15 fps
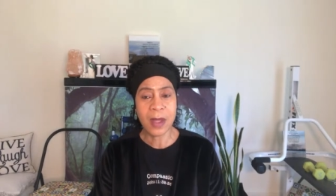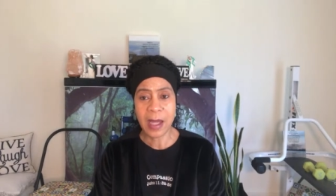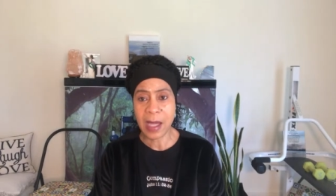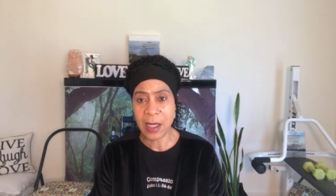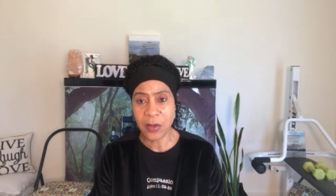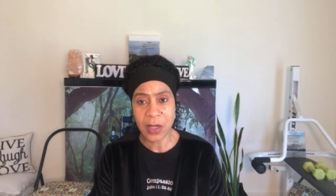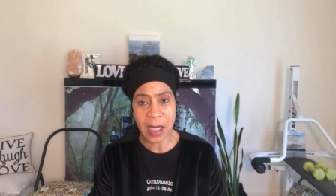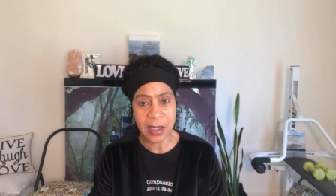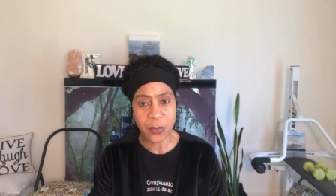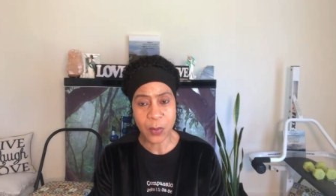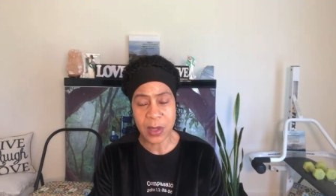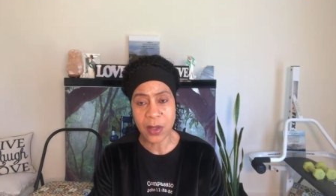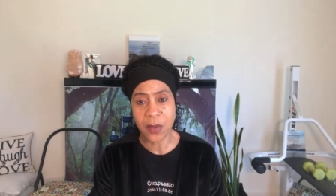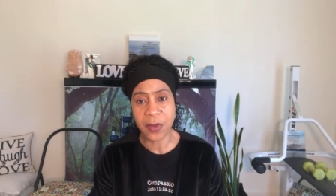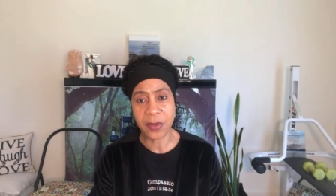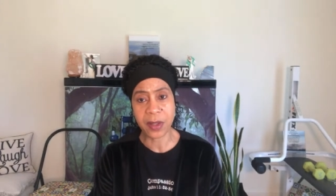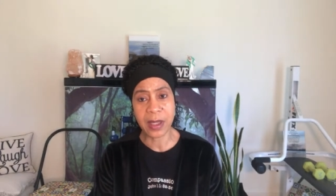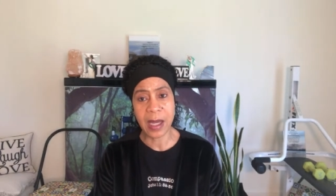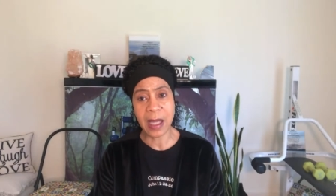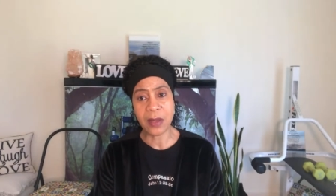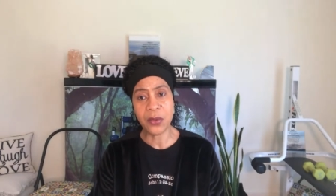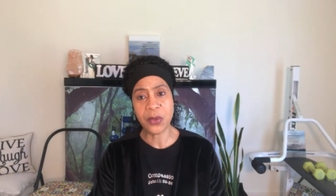And yes, we know that the
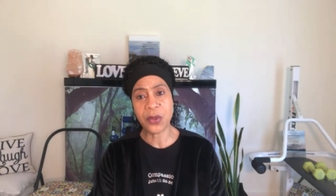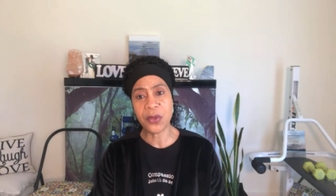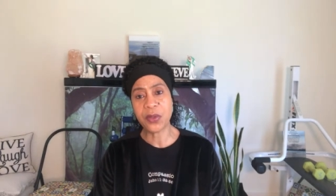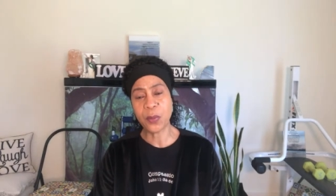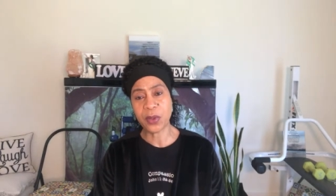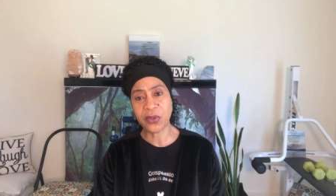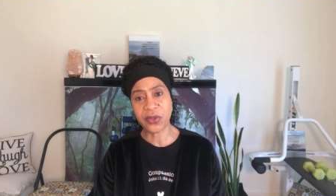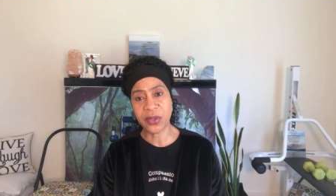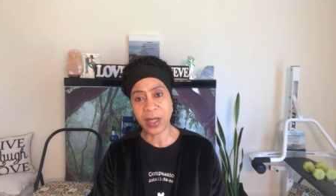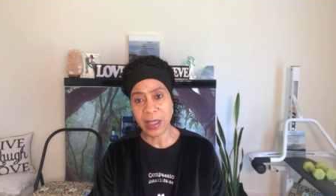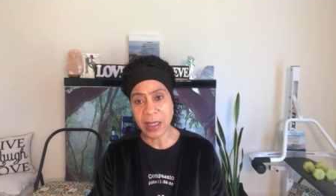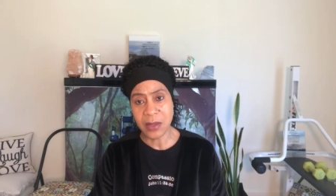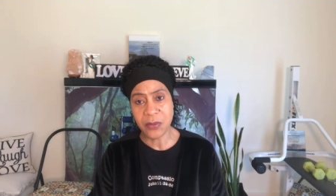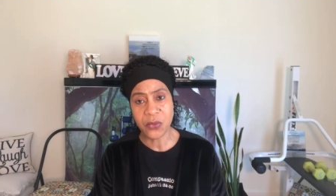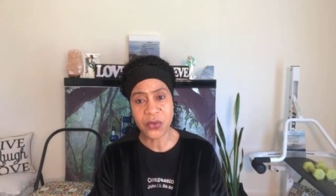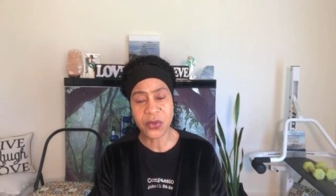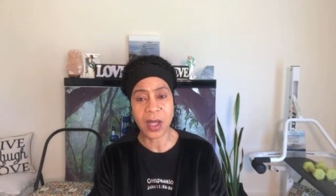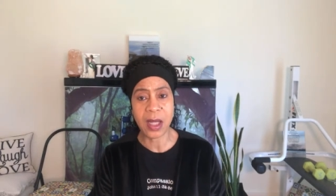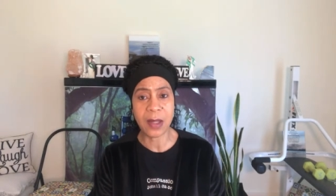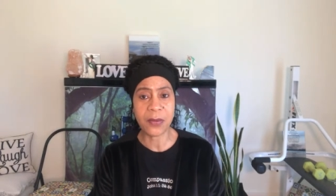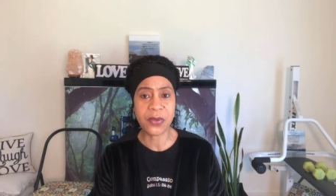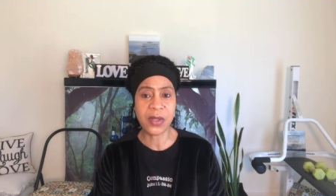calendars were changed
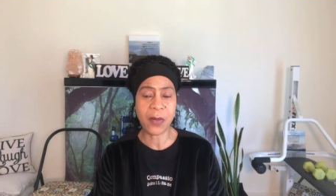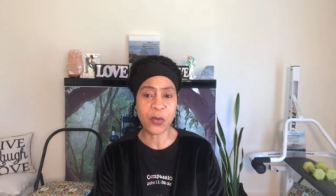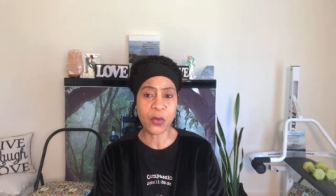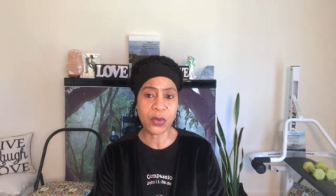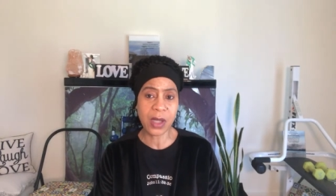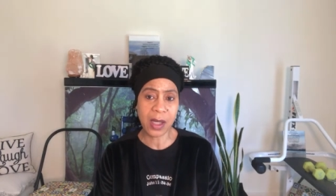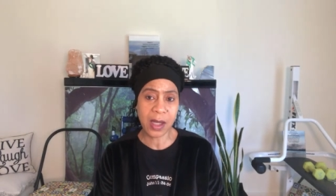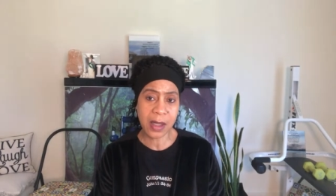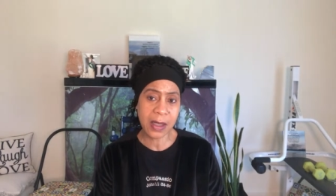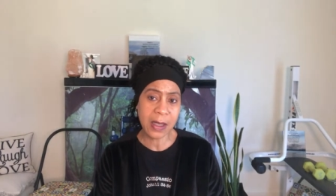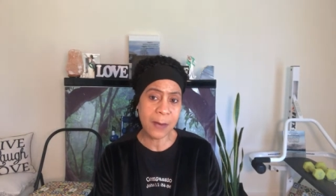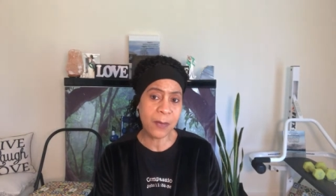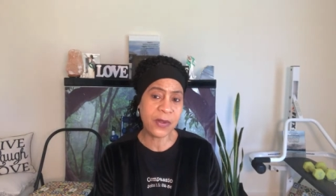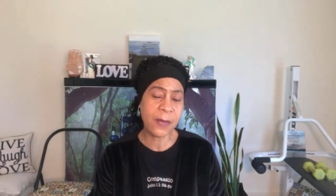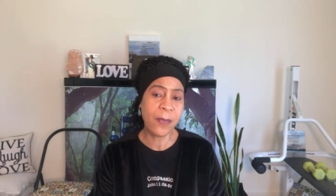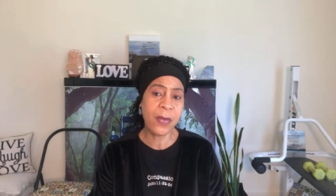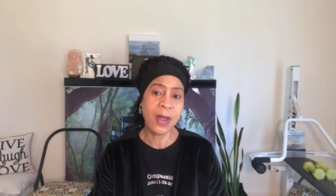several times.